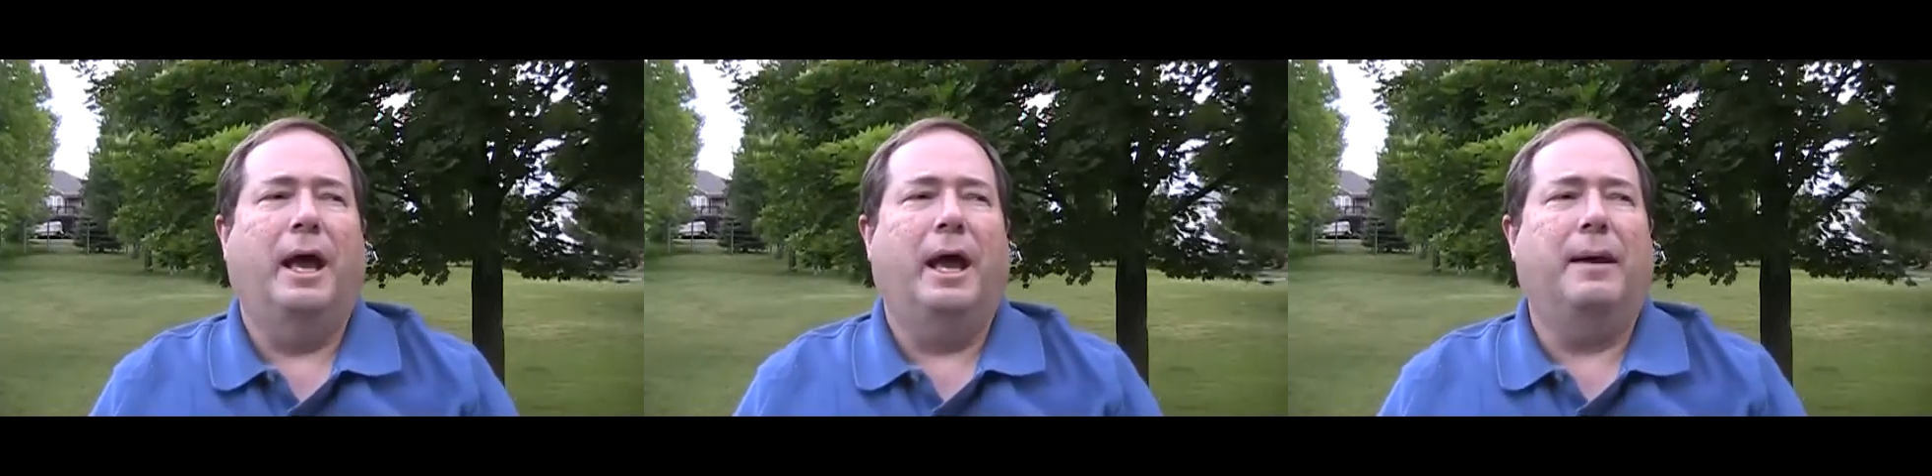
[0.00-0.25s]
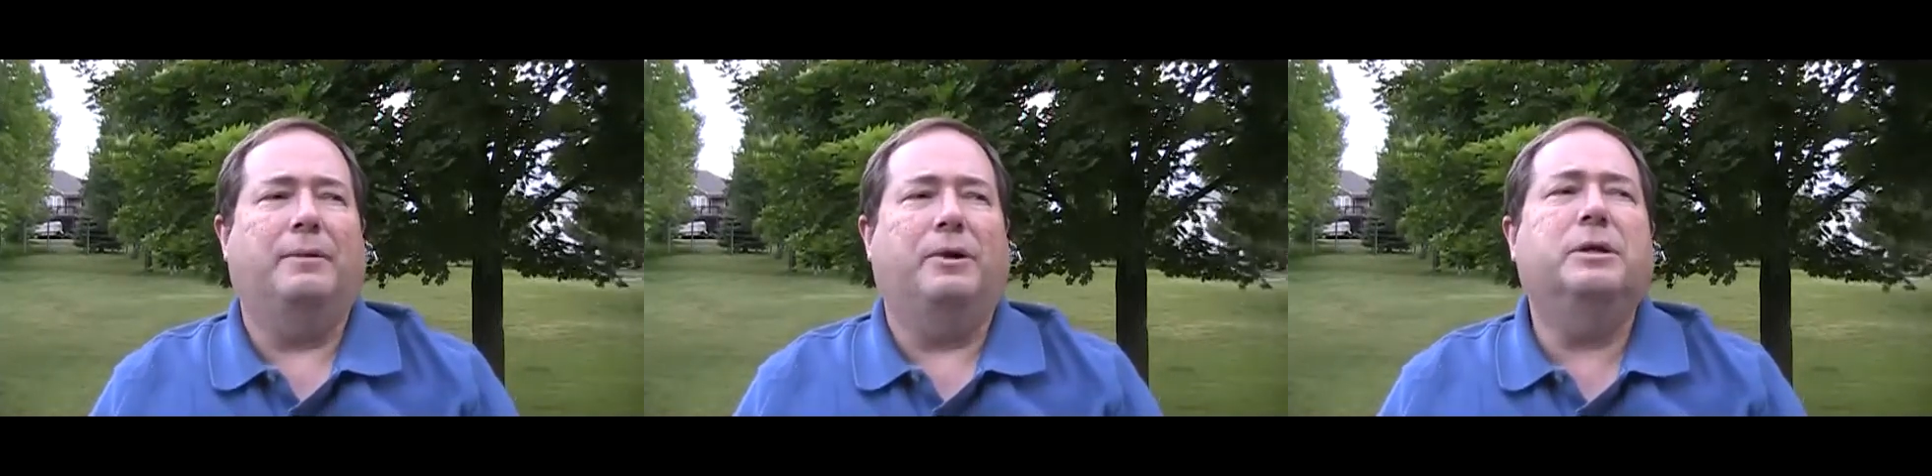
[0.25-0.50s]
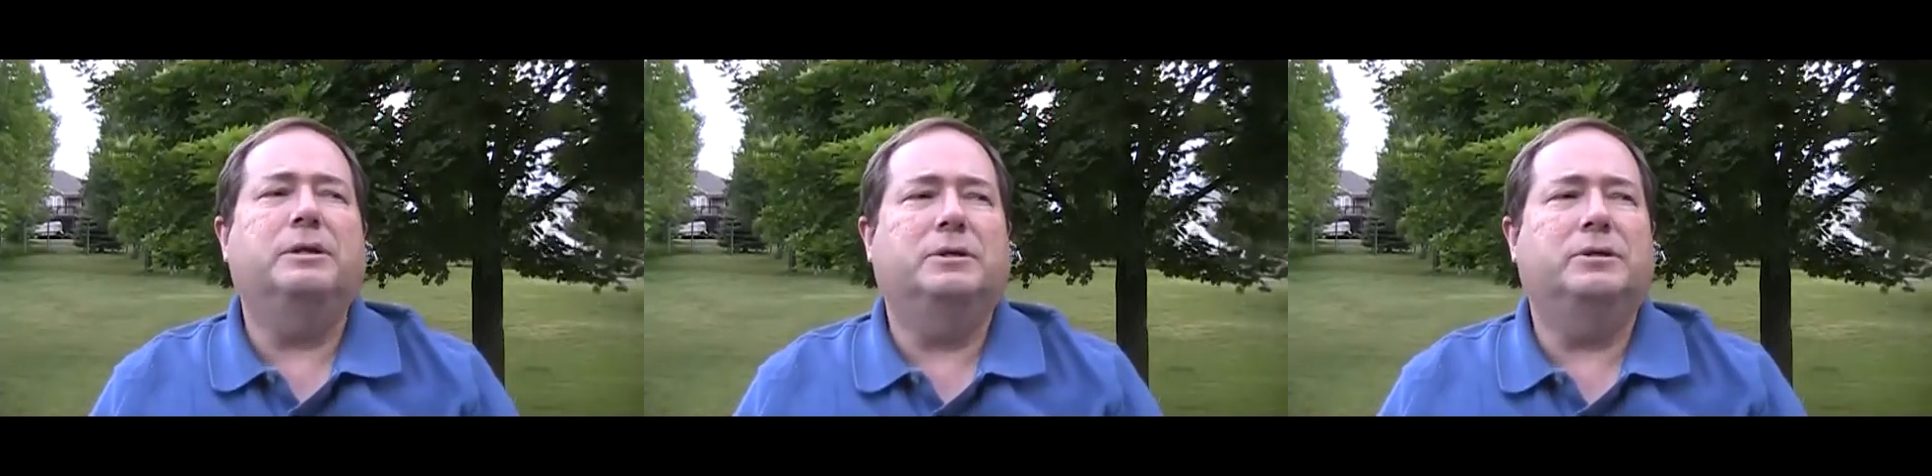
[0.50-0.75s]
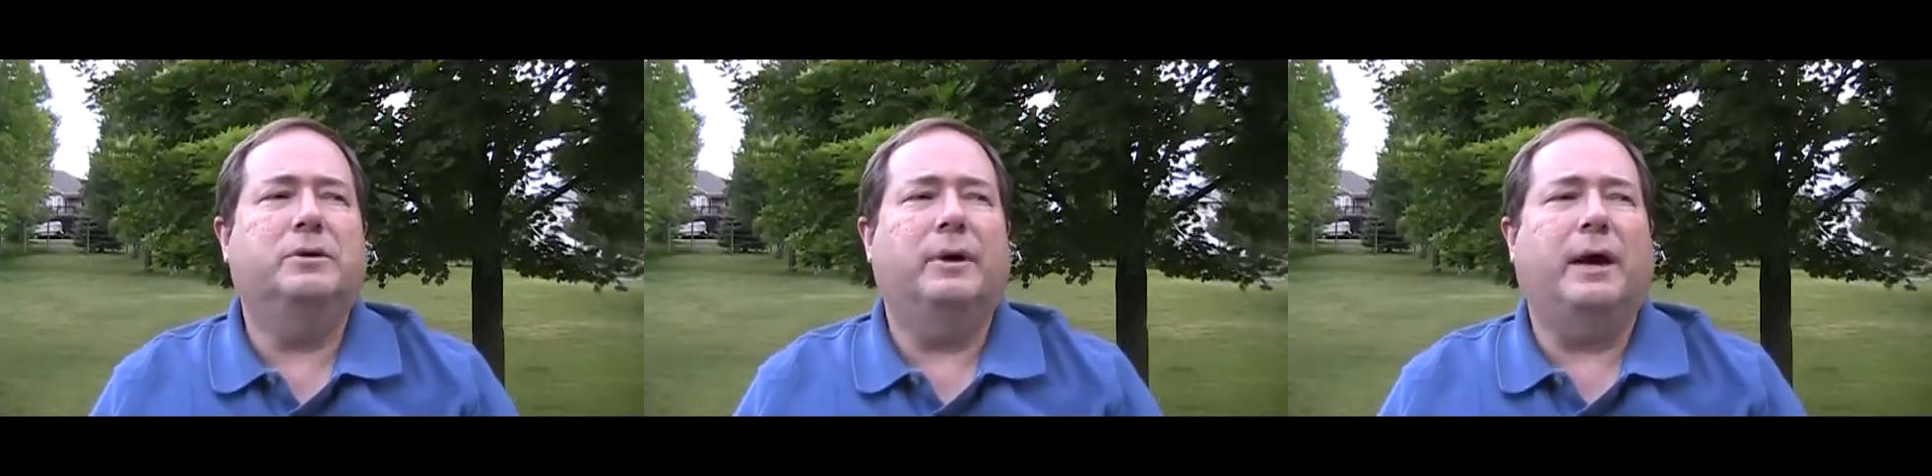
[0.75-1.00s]
I'm going
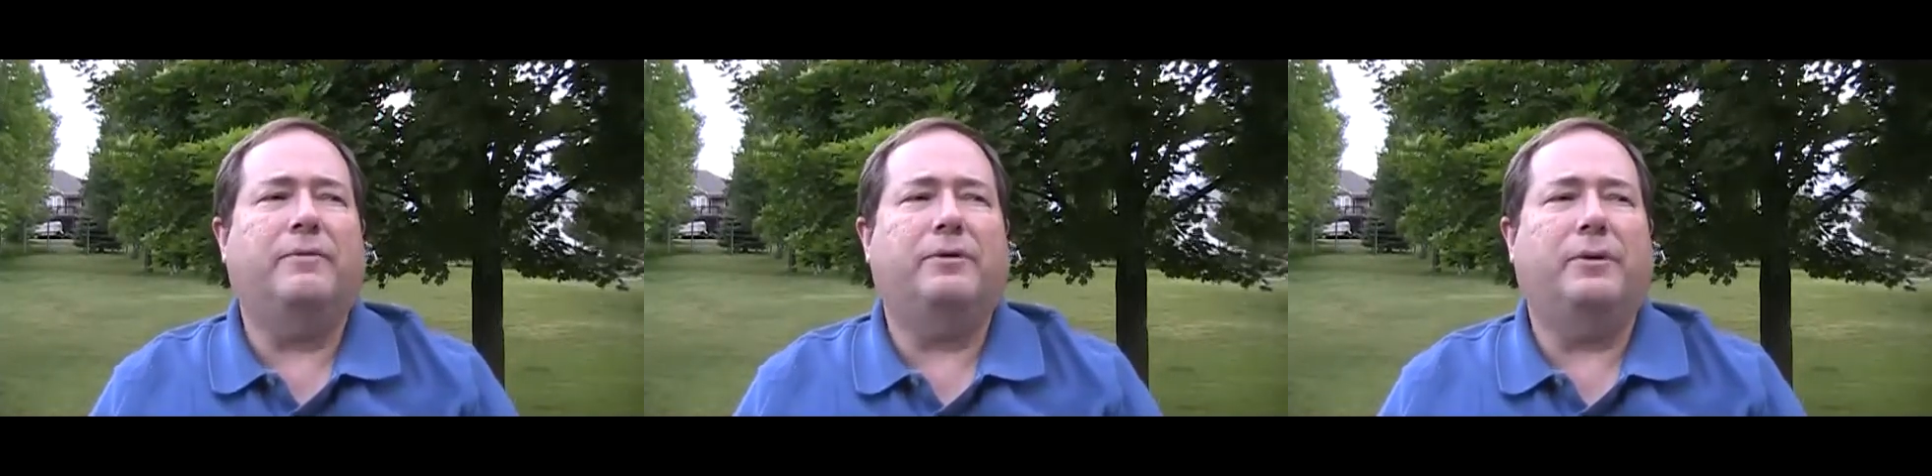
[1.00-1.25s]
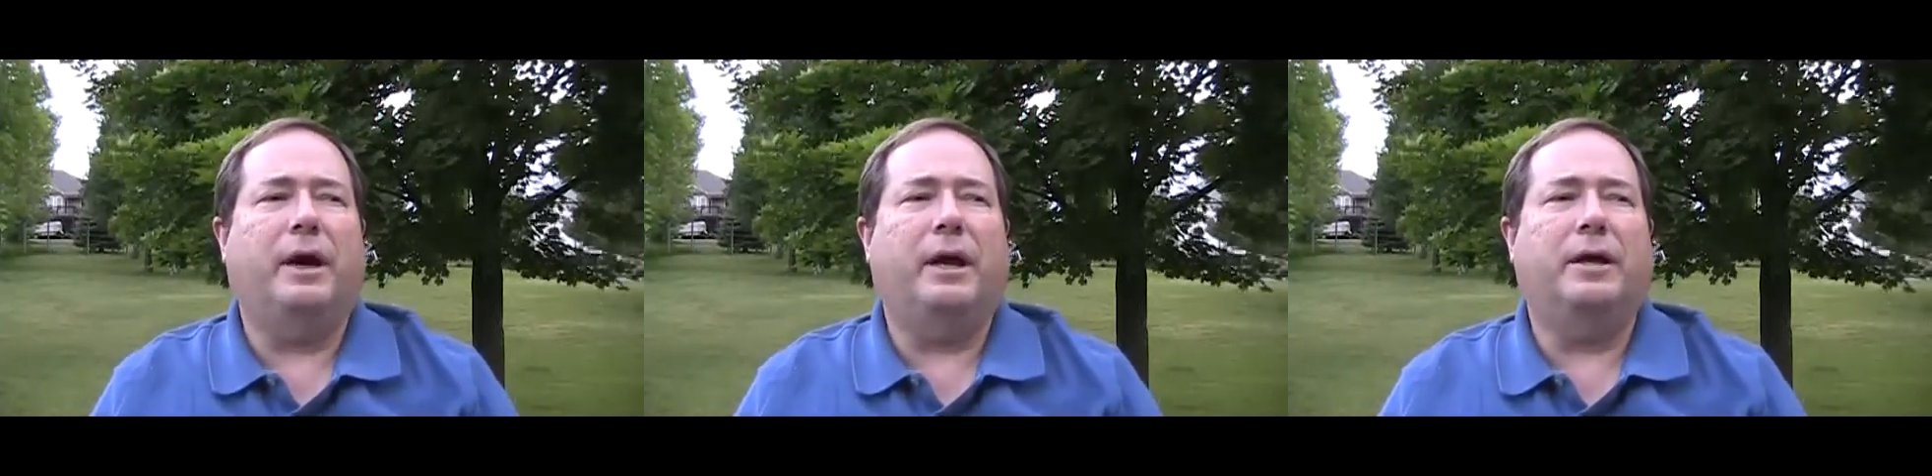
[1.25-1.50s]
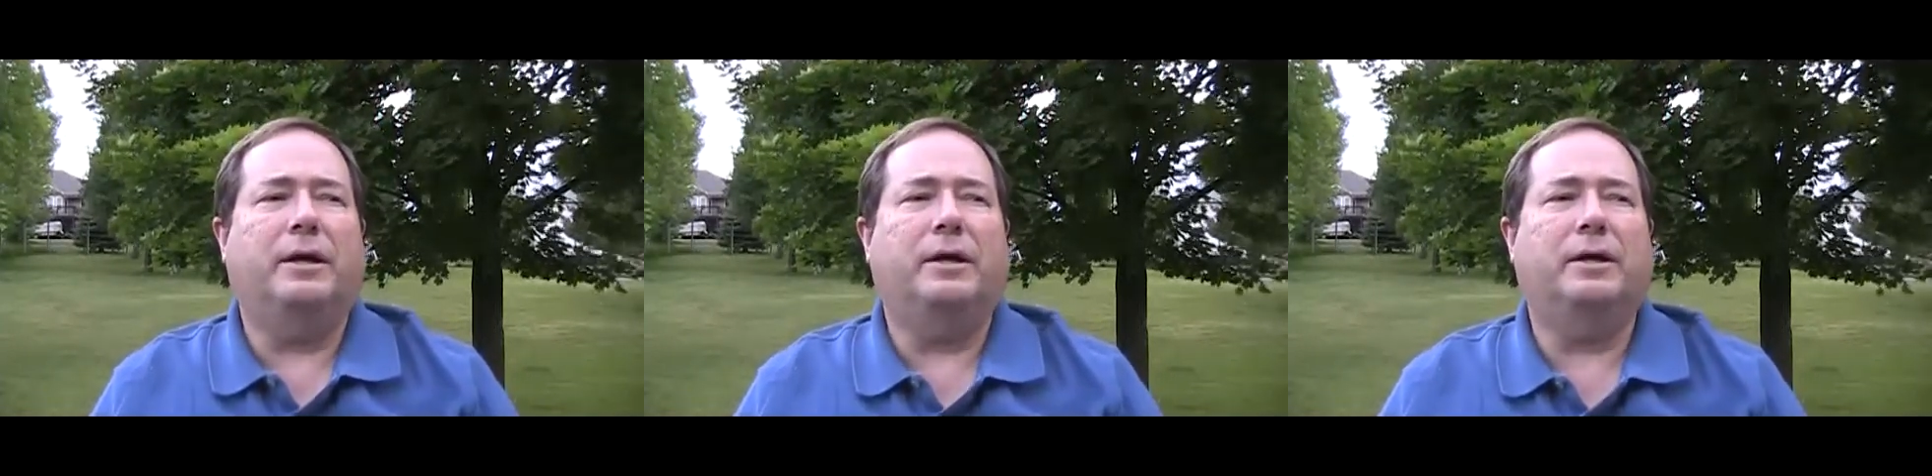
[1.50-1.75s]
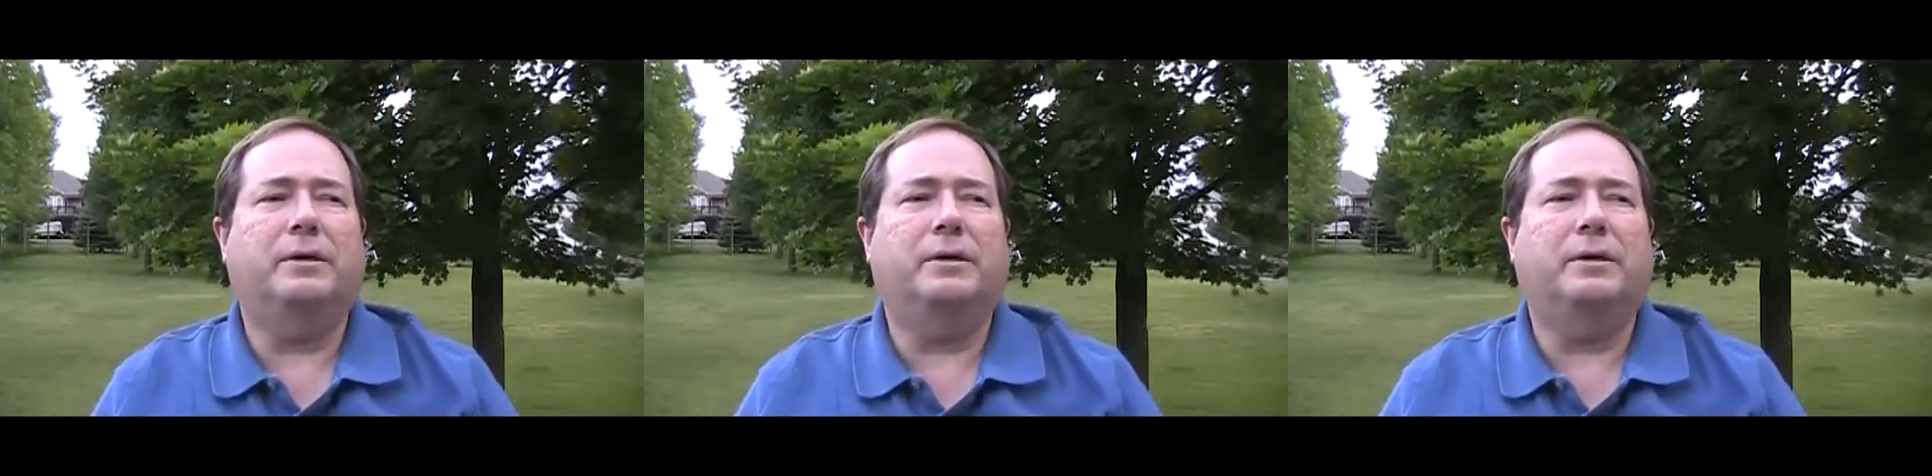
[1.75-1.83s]
to, after I